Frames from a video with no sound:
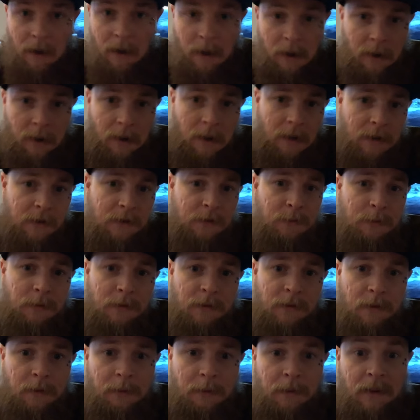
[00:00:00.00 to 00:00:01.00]
Alright, so
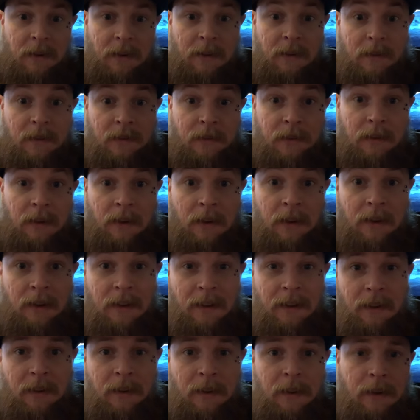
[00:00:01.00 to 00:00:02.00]
what's up guys?
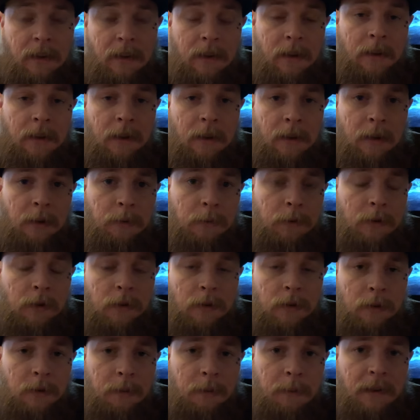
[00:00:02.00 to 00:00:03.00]
I am
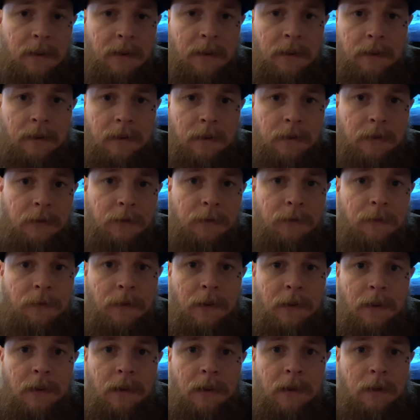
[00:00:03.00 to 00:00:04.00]
currently making this
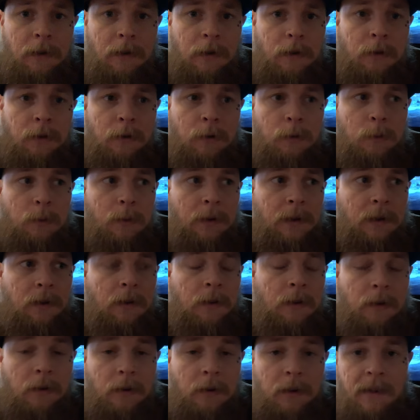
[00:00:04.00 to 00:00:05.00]
video
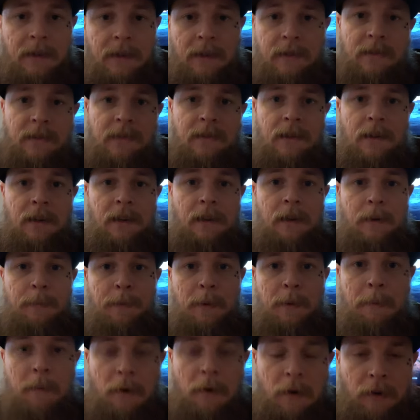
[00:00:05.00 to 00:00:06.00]
regarding setting
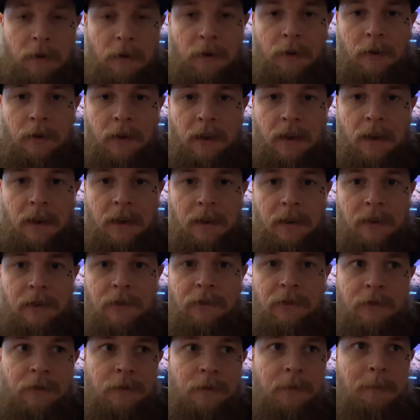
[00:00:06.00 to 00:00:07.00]
up a monitor
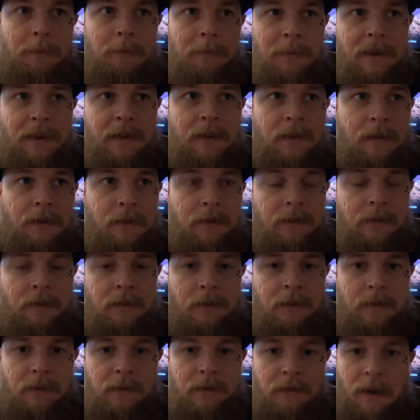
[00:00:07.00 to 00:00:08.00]
cage
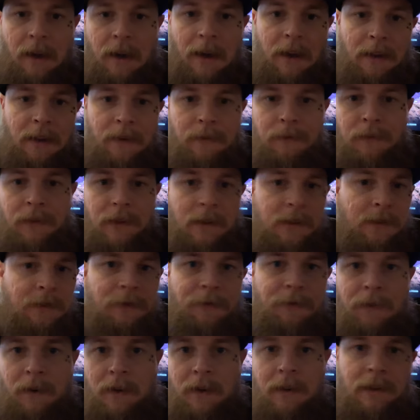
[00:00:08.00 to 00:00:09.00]
because I have yet
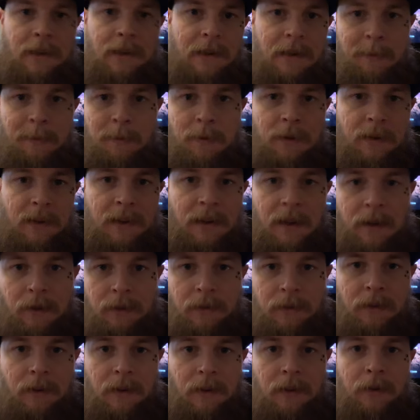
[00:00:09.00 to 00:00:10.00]
to find anybody
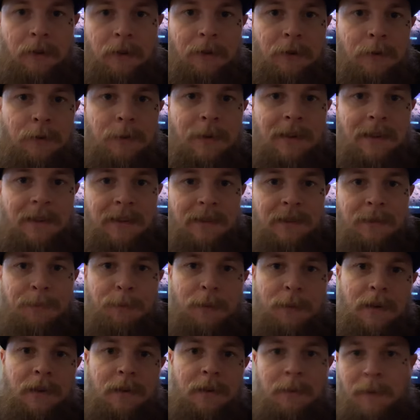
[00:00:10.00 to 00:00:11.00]
out there who can
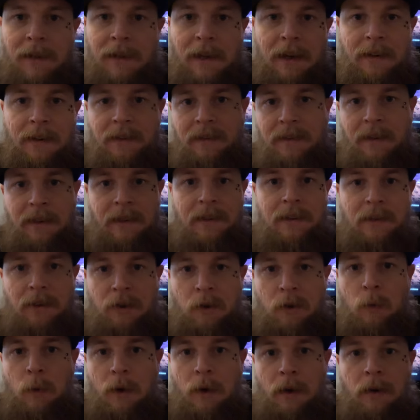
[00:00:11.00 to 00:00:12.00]
explain to me how to take an
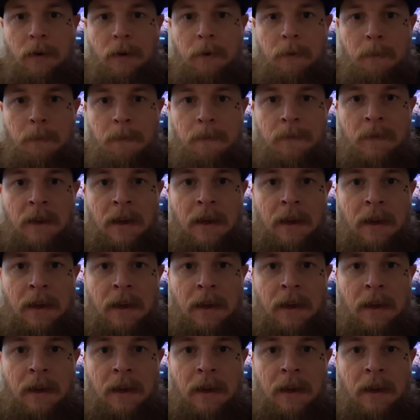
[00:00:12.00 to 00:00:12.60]
aquarium